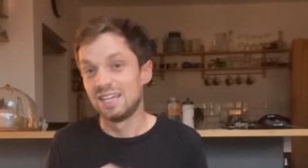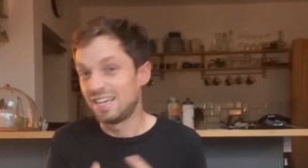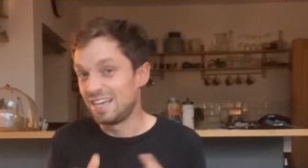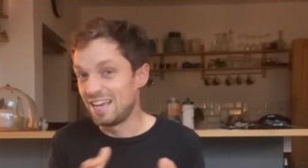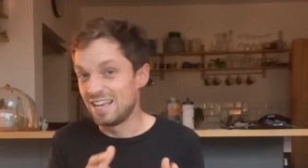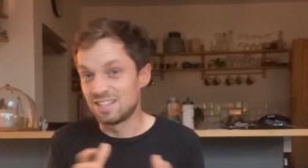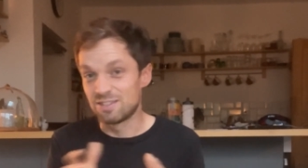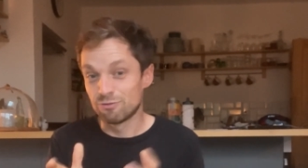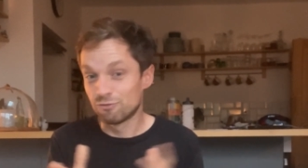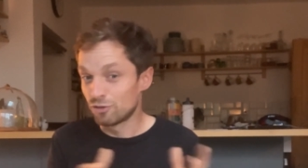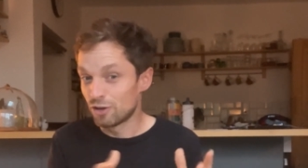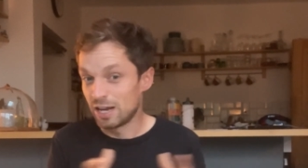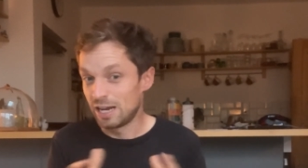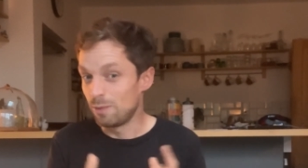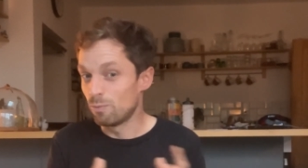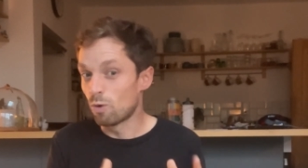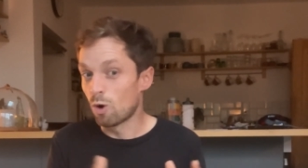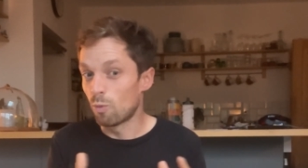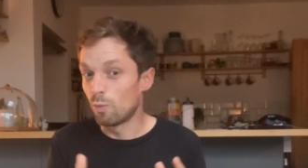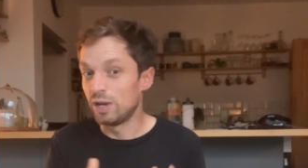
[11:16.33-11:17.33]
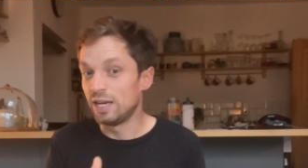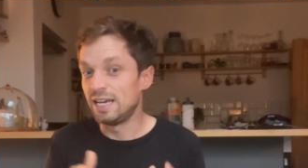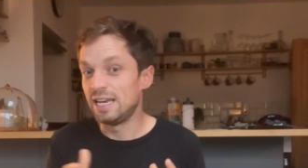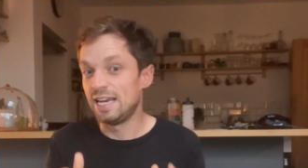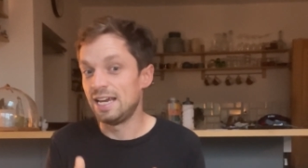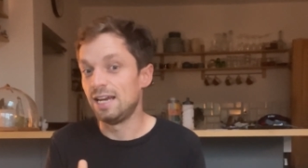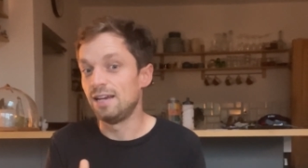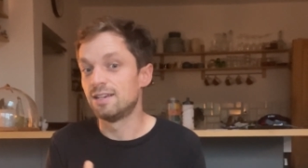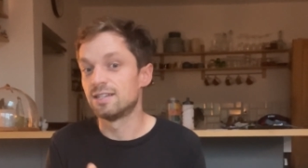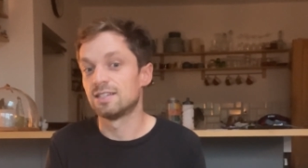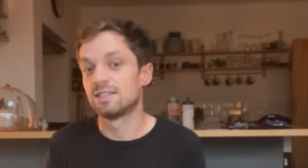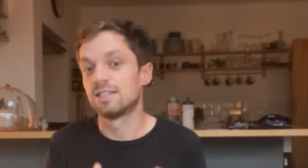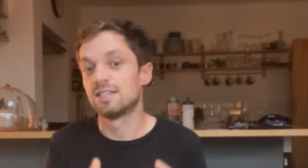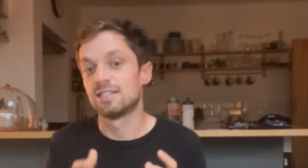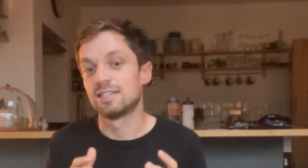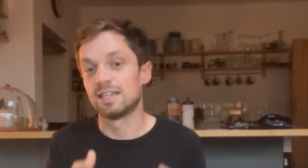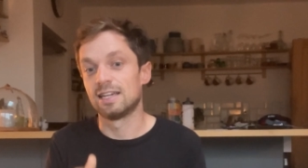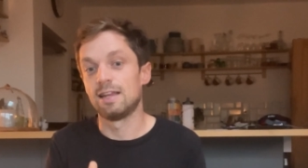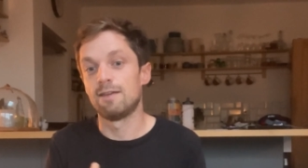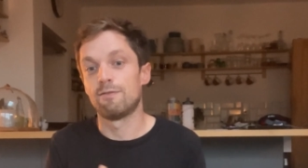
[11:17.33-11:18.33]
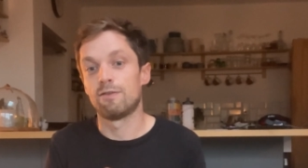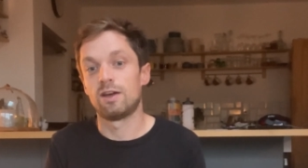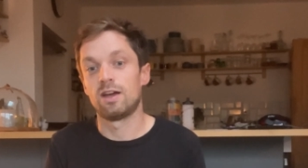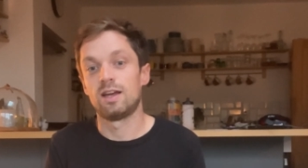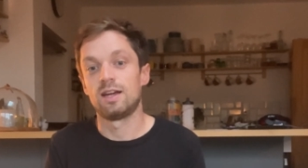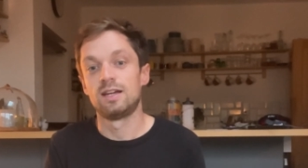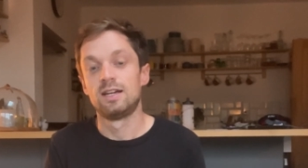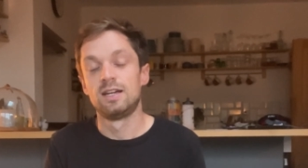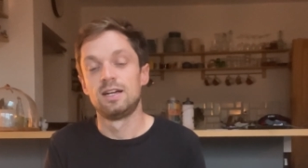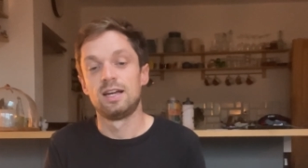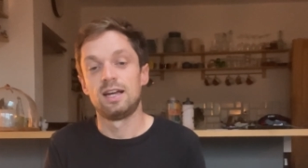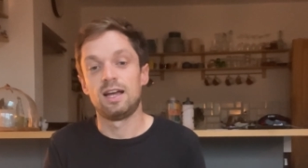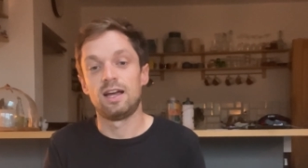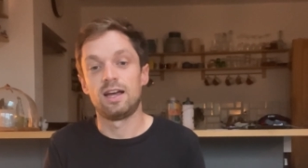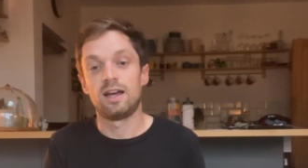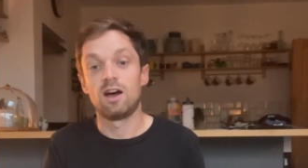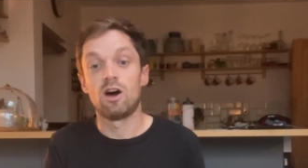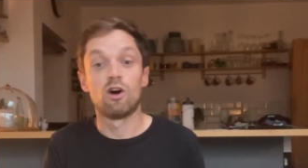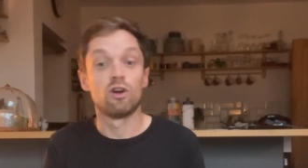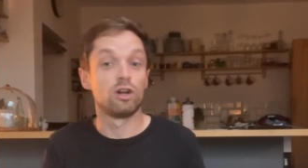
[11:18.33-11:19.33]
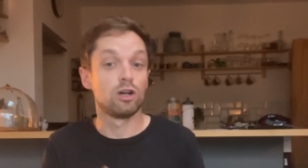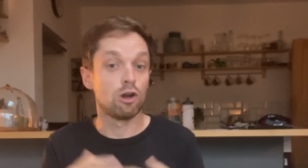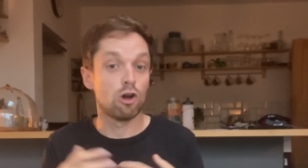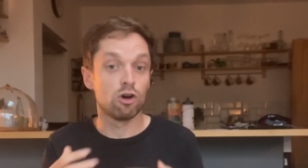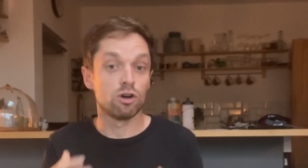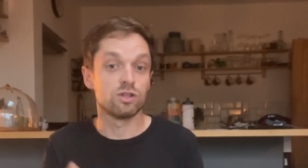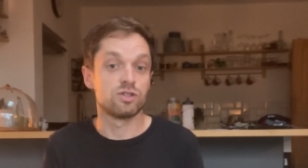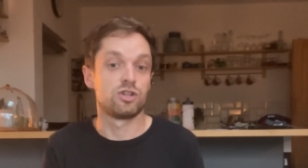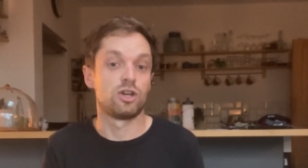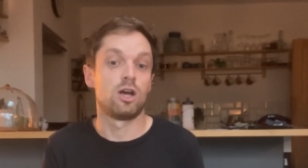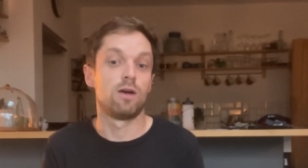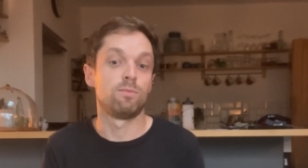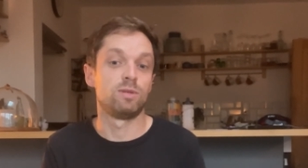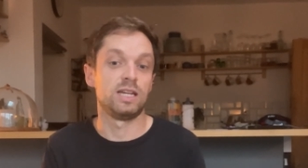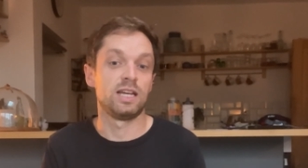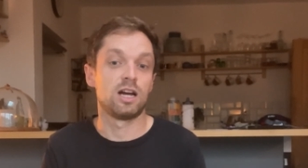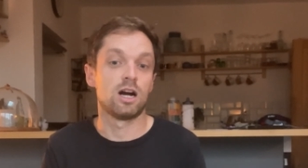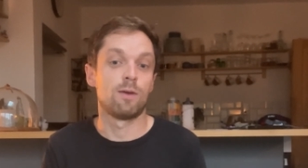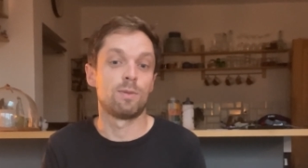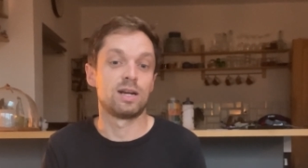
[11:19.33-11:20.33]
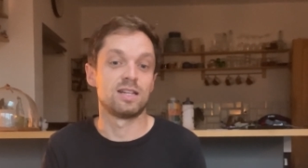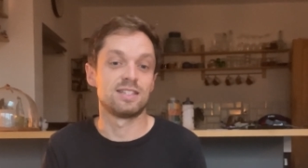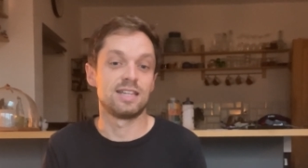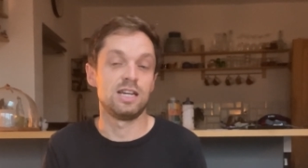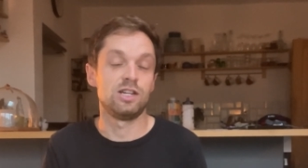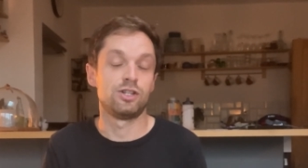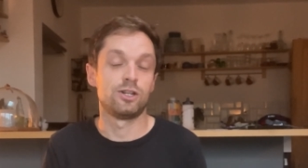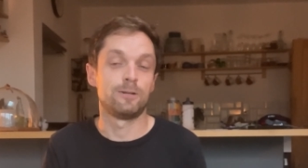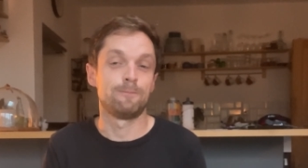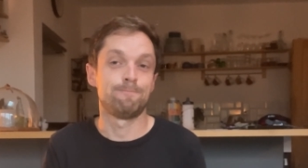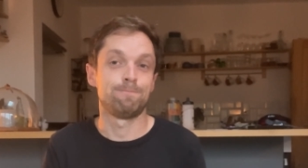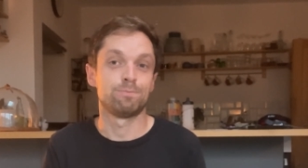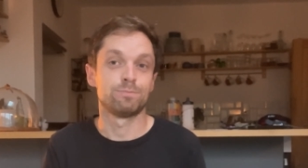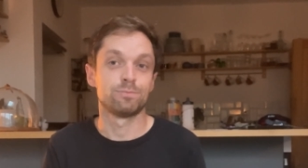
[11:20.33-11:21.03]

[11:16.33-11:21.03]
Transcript: isn't really what we need to deliver uh, on long-term decarbonisation.